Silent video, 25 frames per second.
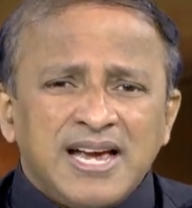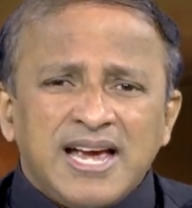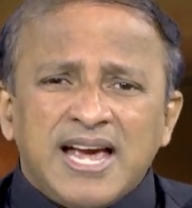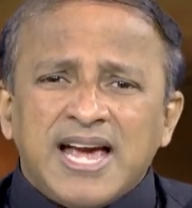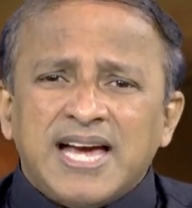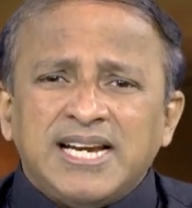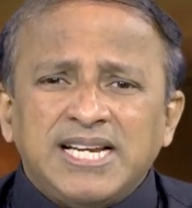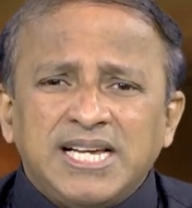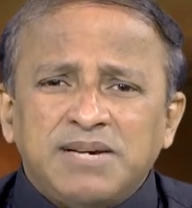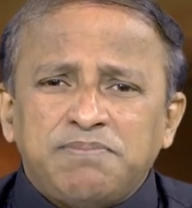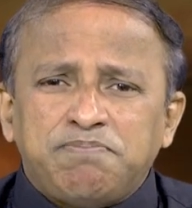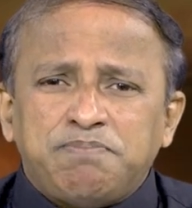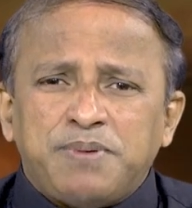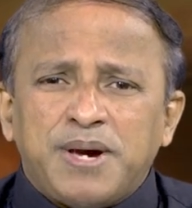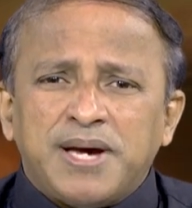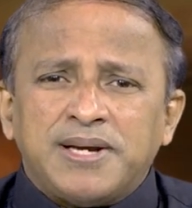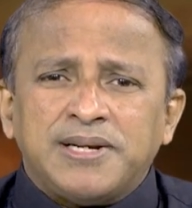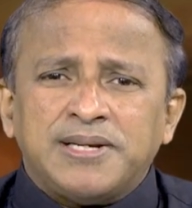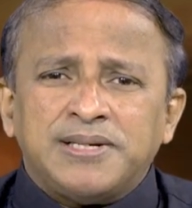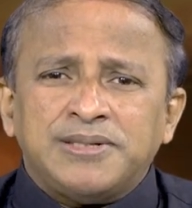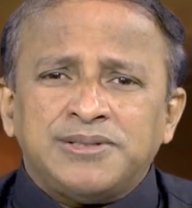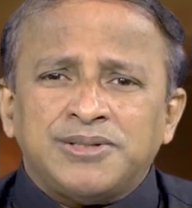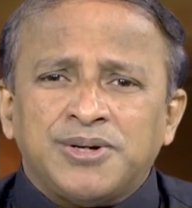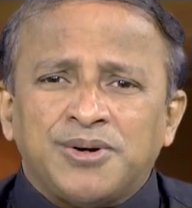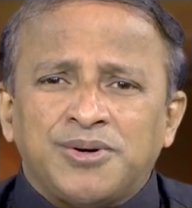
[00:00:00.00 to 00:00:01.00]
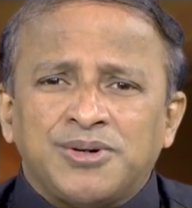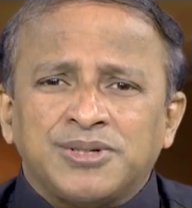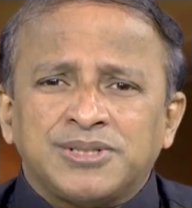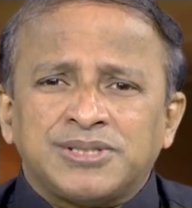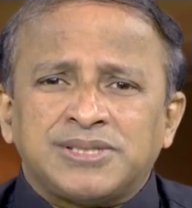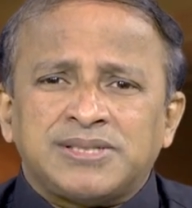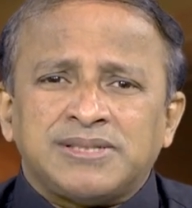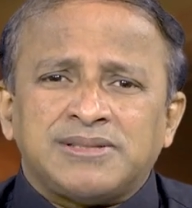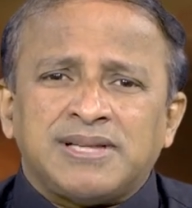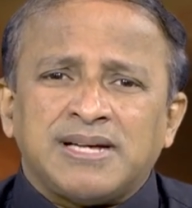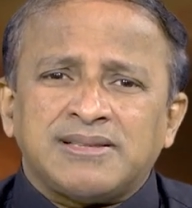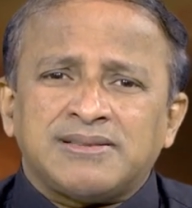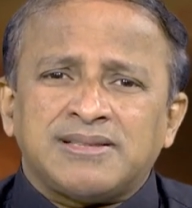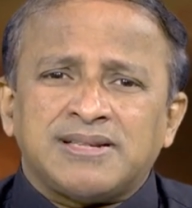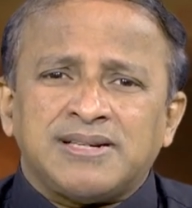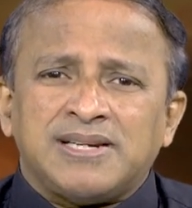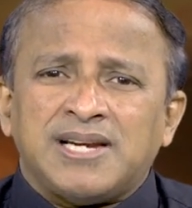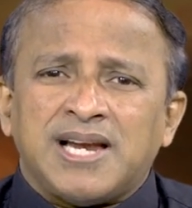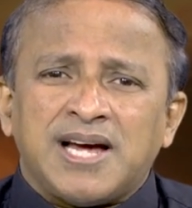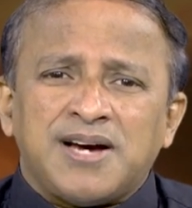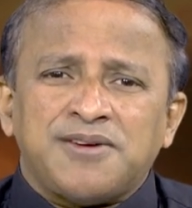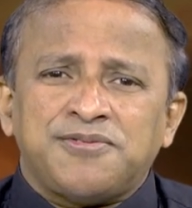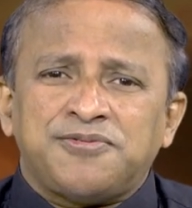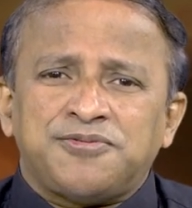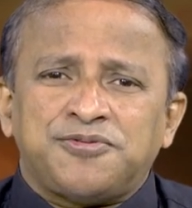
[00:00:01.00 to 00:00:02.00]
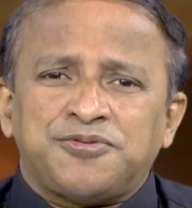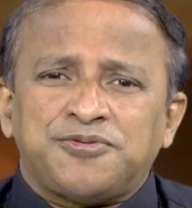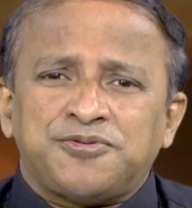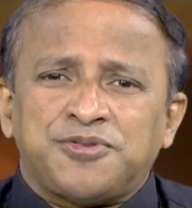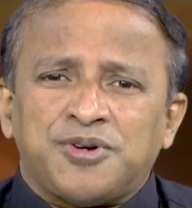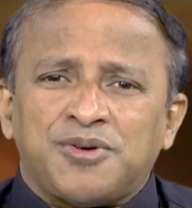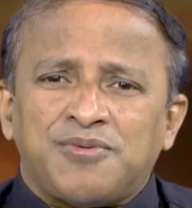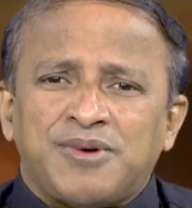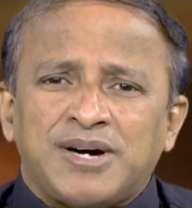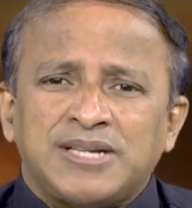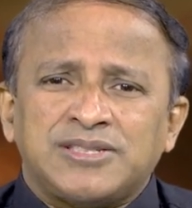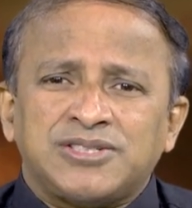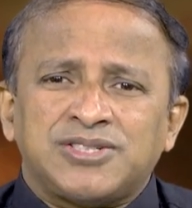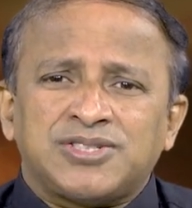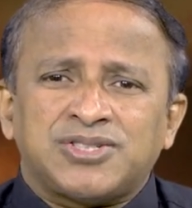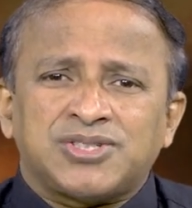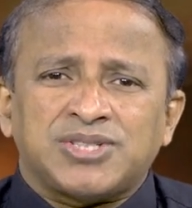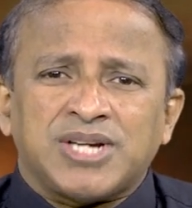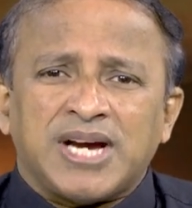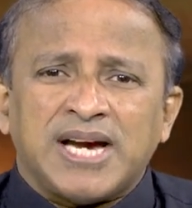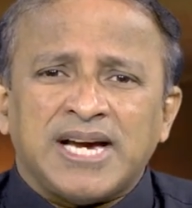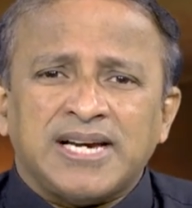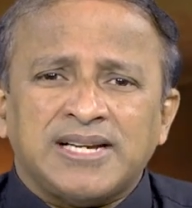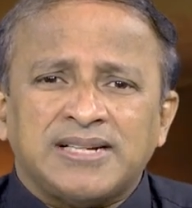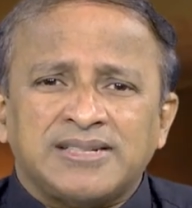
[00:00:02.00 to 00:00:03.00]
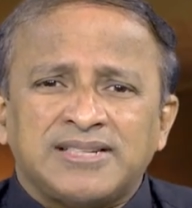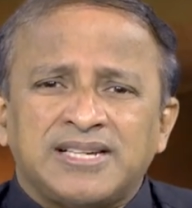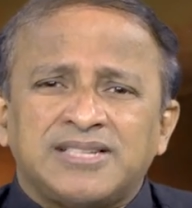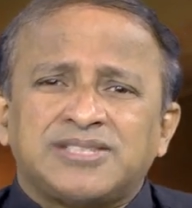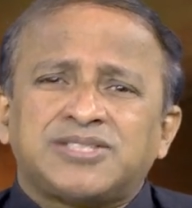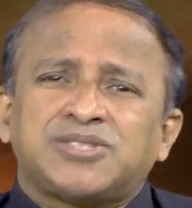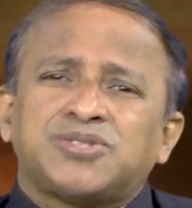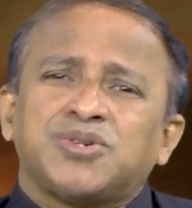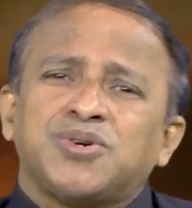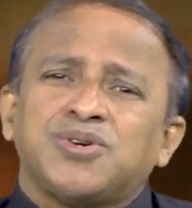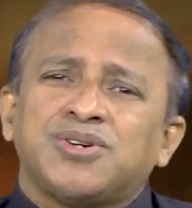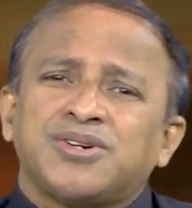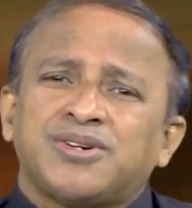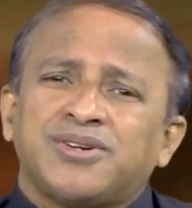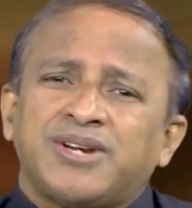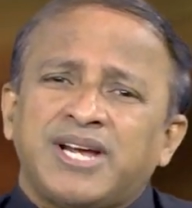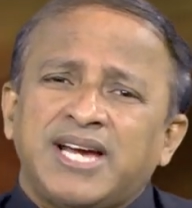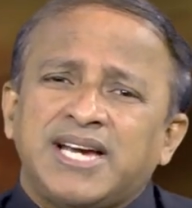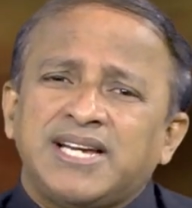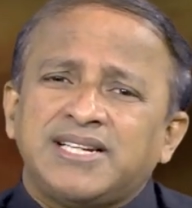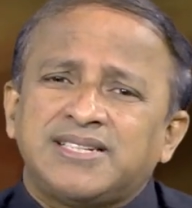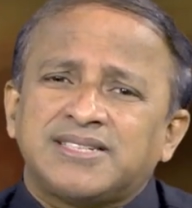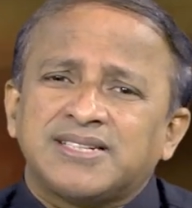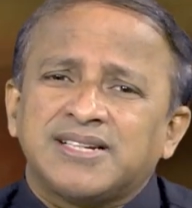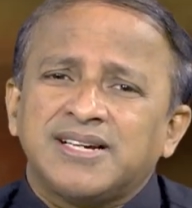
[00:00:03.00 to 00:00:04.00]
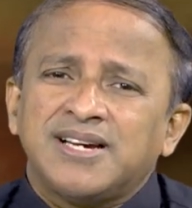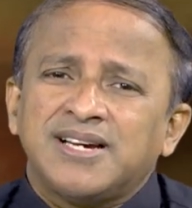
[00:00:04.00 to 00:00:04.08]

any parent knows that the love for one's child is so great,